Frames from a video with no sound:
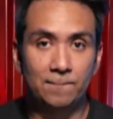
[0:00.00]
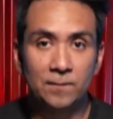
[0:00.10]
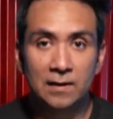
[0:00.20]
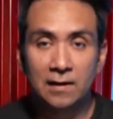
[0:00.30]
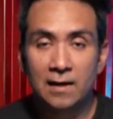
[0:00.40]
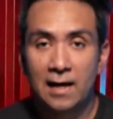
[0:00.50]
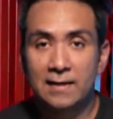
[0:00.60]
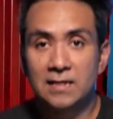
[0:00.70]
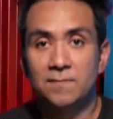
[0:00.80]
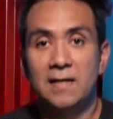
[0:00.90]
And
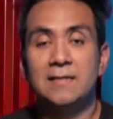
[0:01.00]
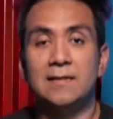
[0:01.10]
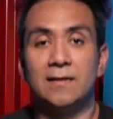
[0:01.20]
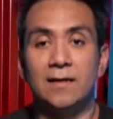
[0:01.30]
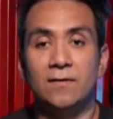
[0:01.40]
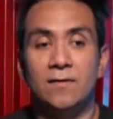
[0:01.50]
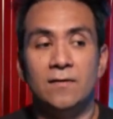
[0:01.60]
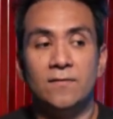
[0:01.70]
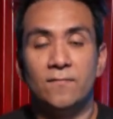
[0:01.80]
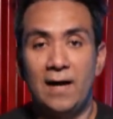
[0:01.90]
that's basically
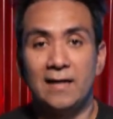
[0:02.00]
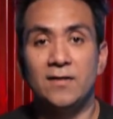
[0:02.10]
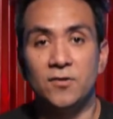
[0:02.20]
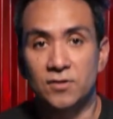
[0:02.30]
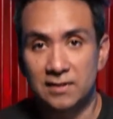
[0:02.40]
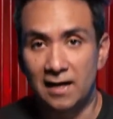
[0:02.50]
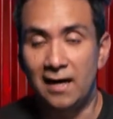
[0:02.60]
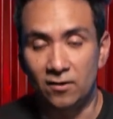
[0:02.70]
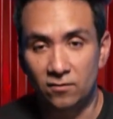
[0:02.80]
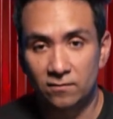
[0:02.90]
finding your
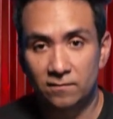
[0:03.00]
style.